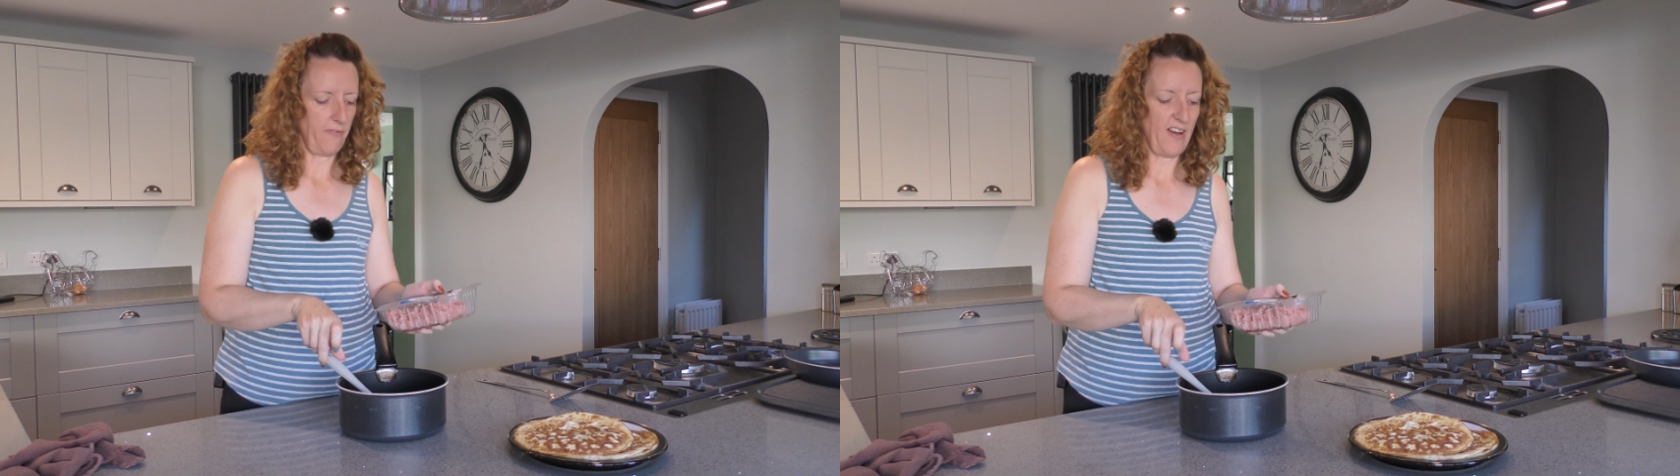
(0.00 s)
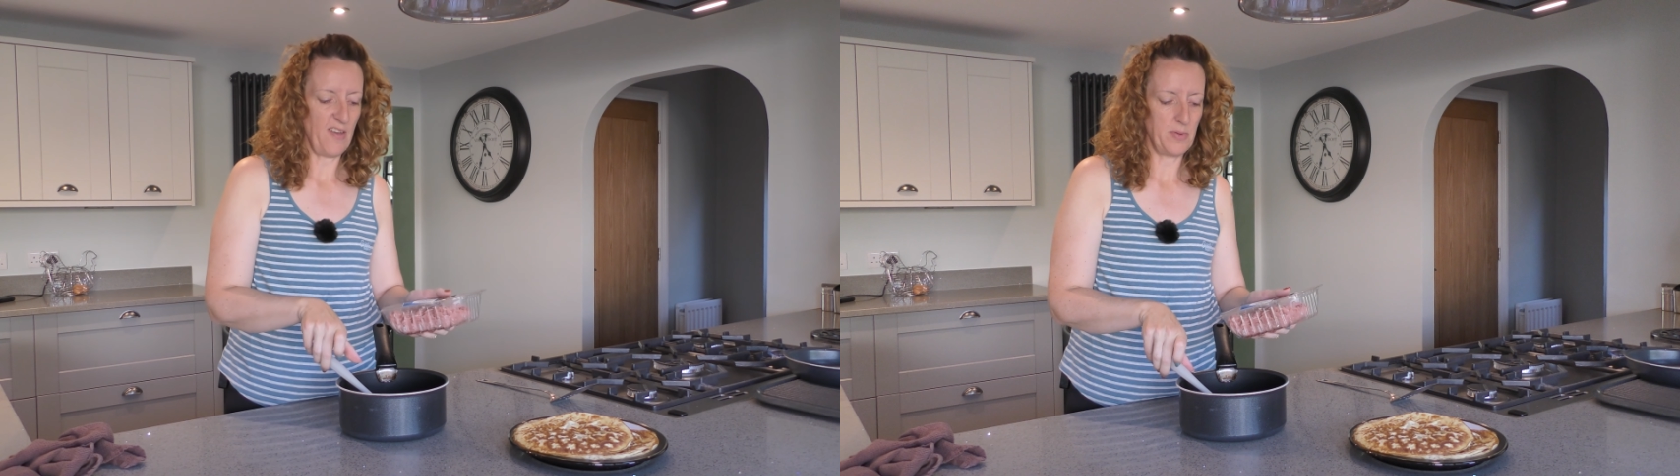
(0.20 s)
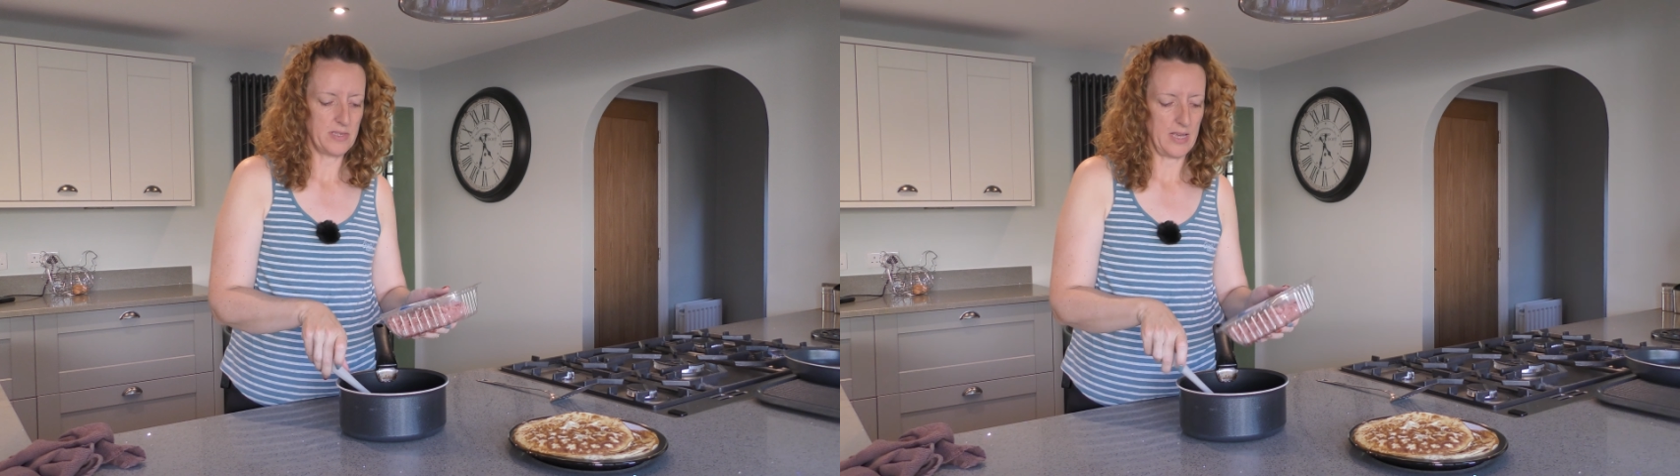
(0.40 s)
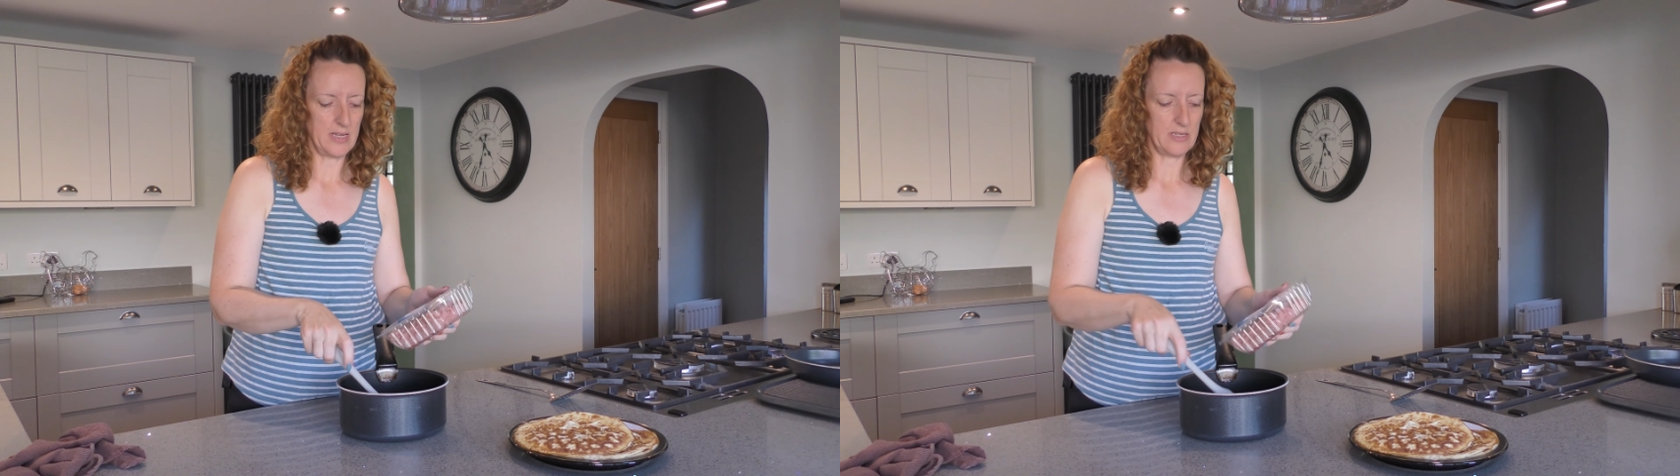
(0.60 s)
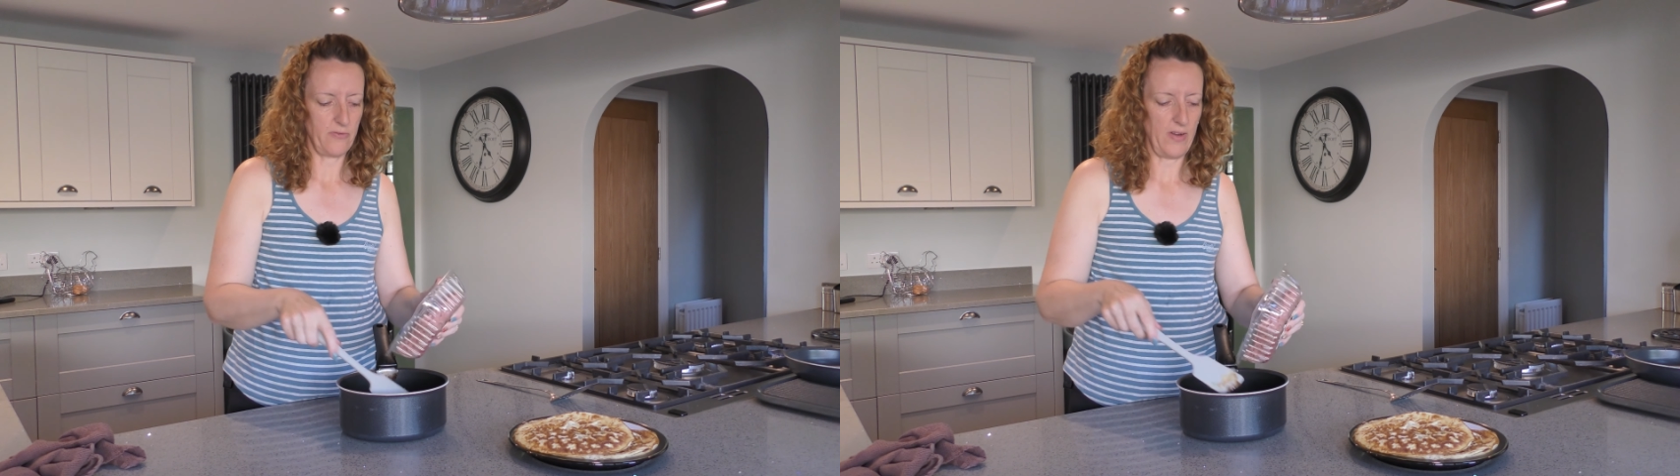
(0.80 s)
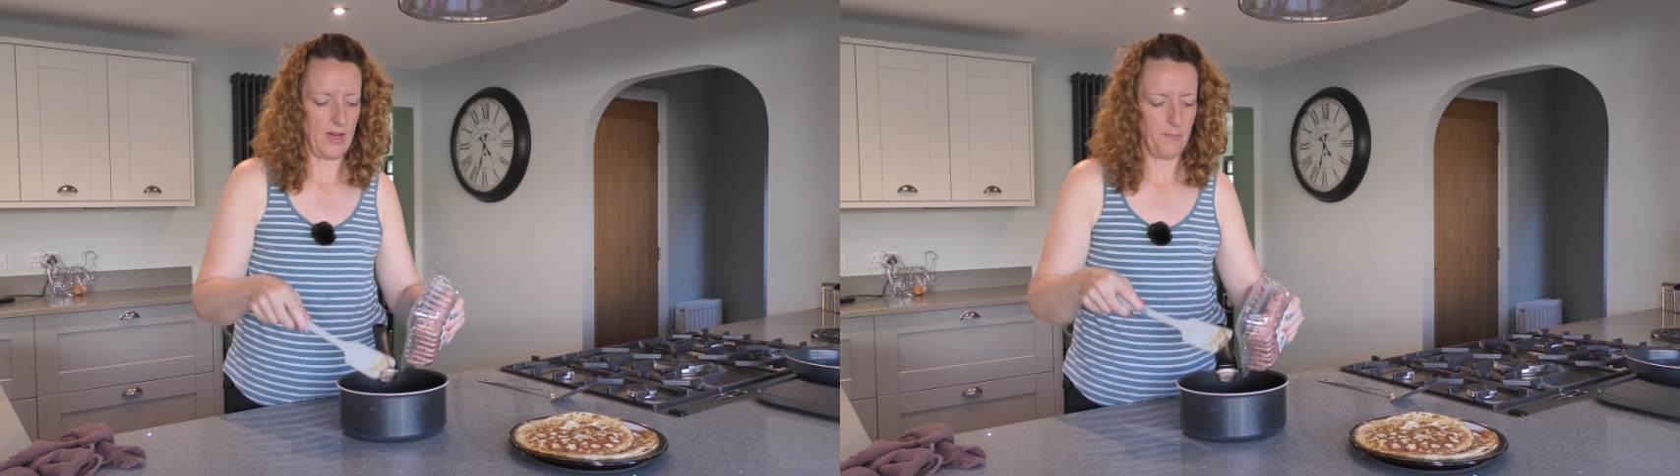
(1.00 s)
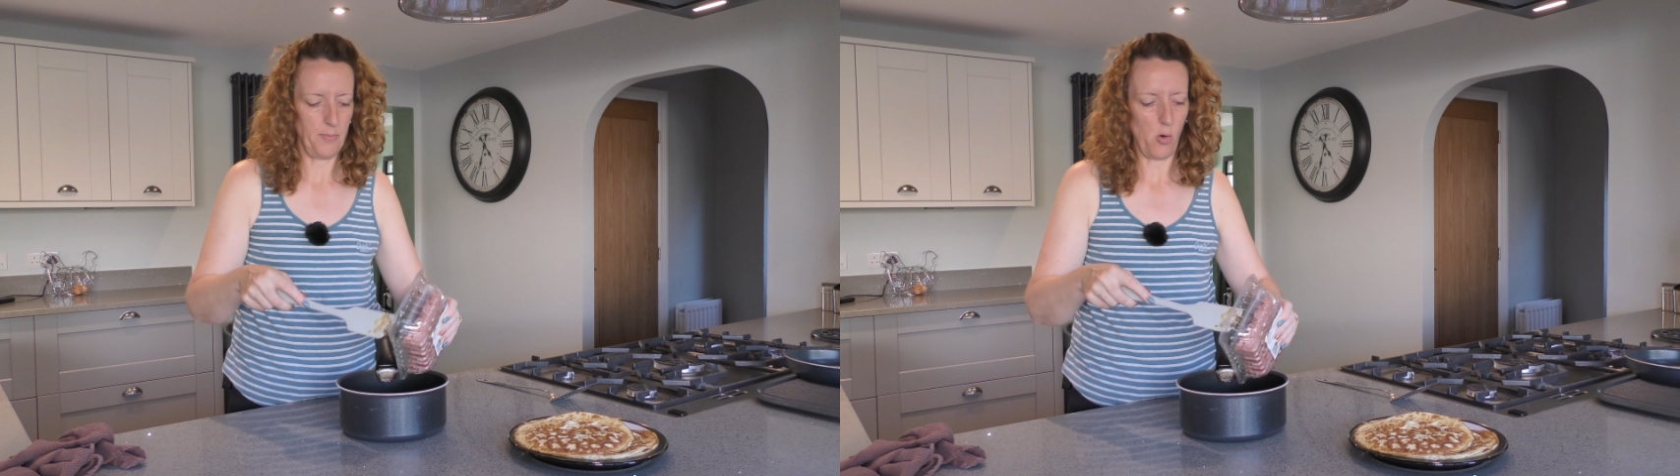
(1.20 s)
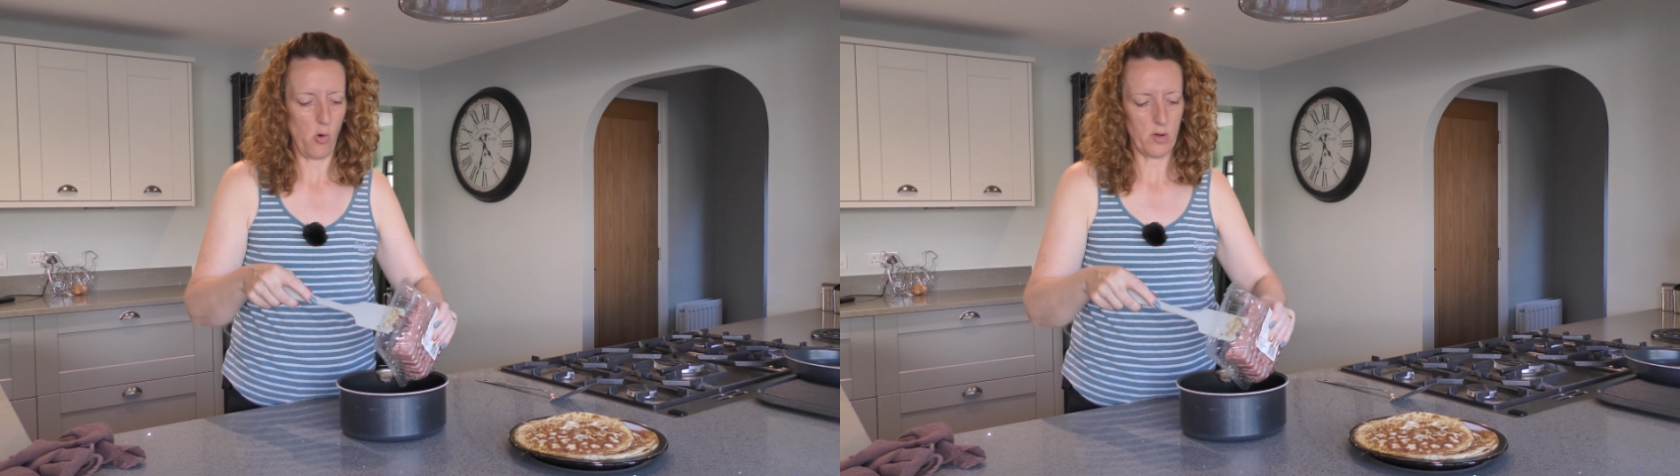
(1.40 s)
5% fat
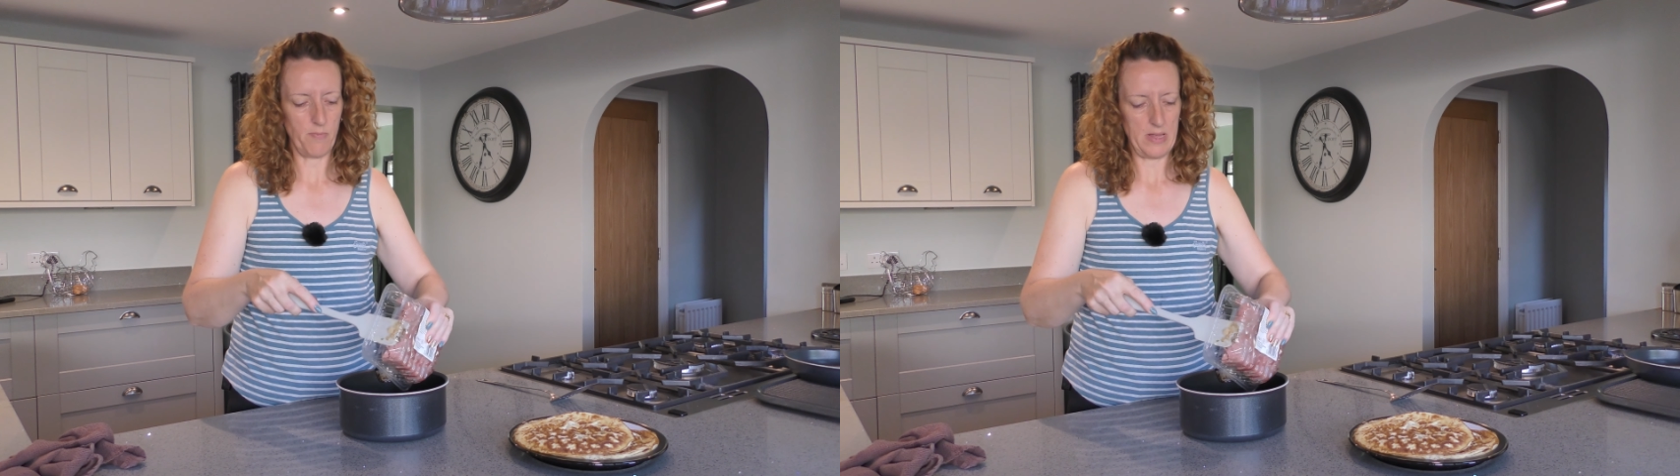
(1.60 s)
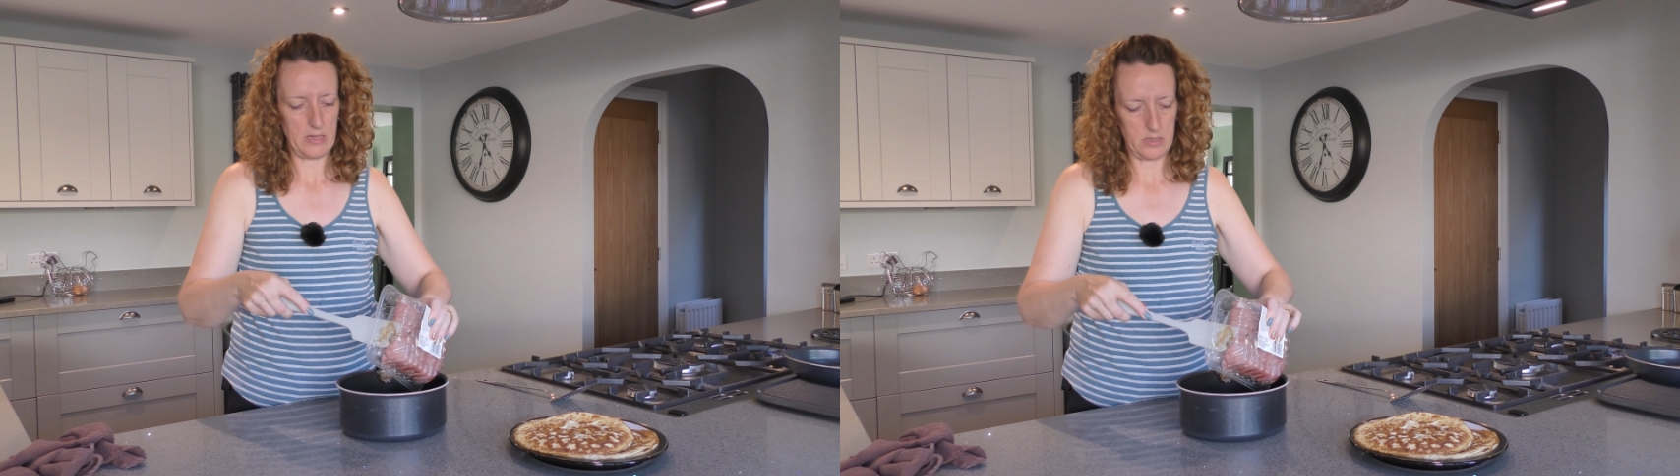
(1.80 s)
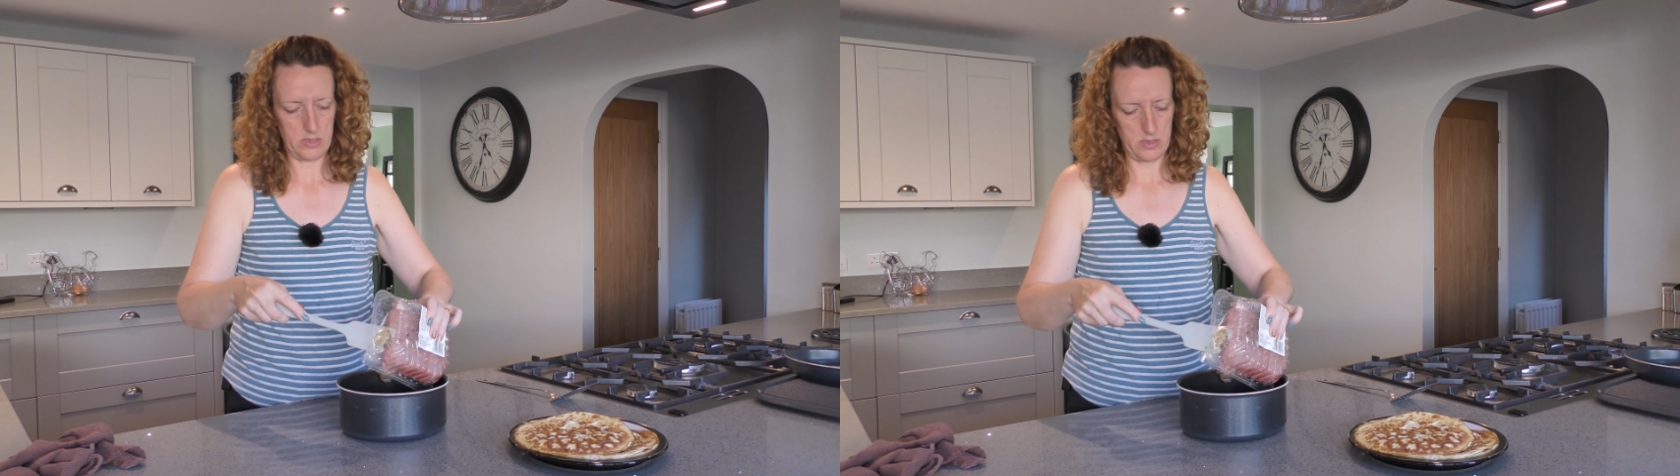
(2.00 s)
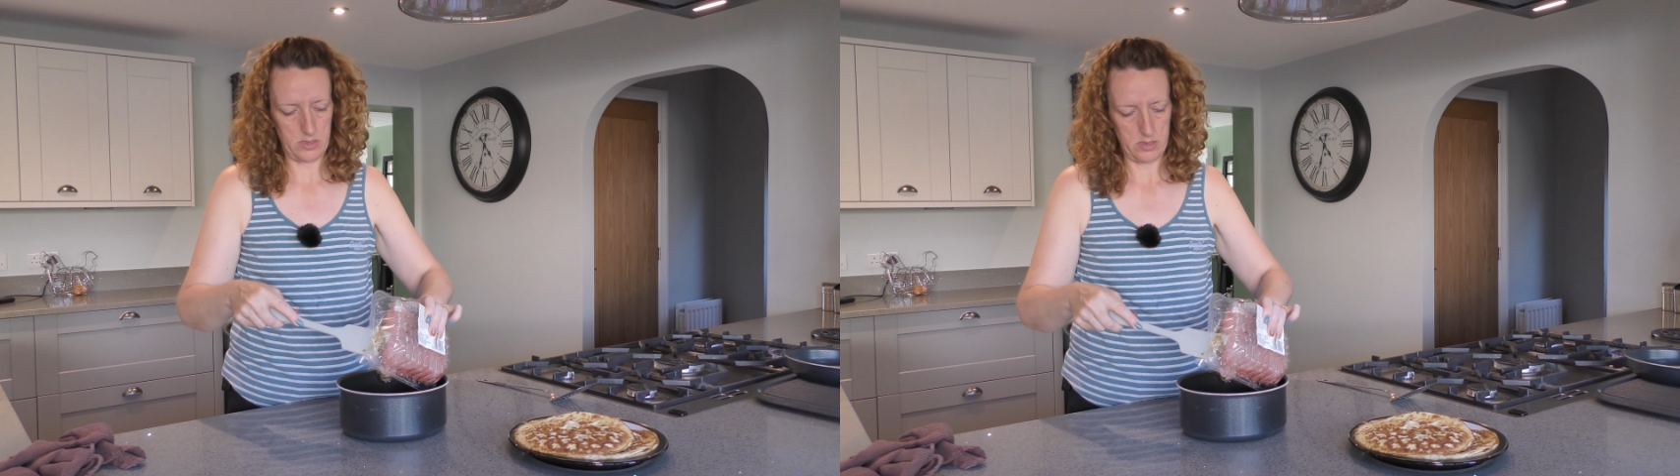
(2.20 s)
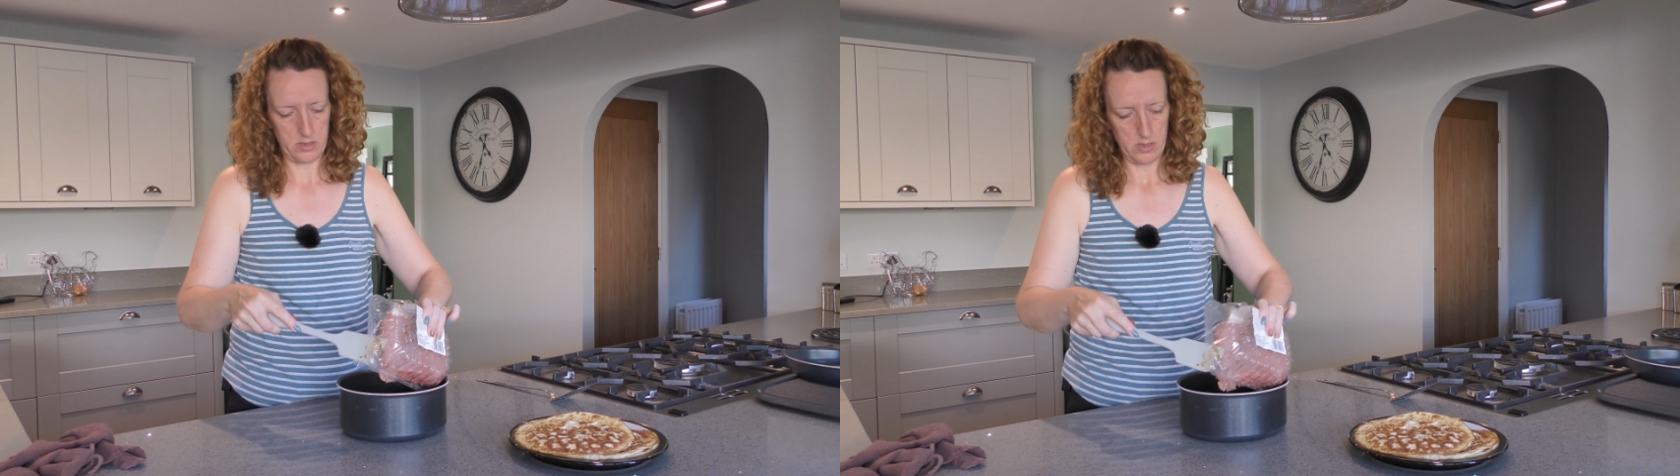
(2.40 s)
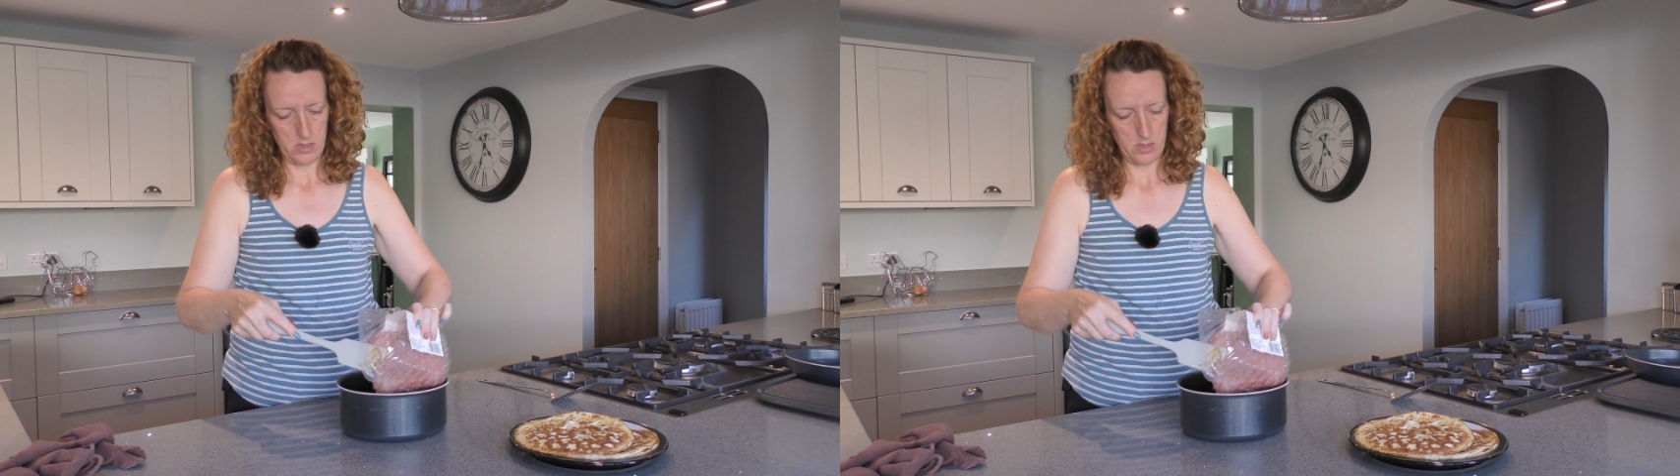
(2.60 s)
pork mince.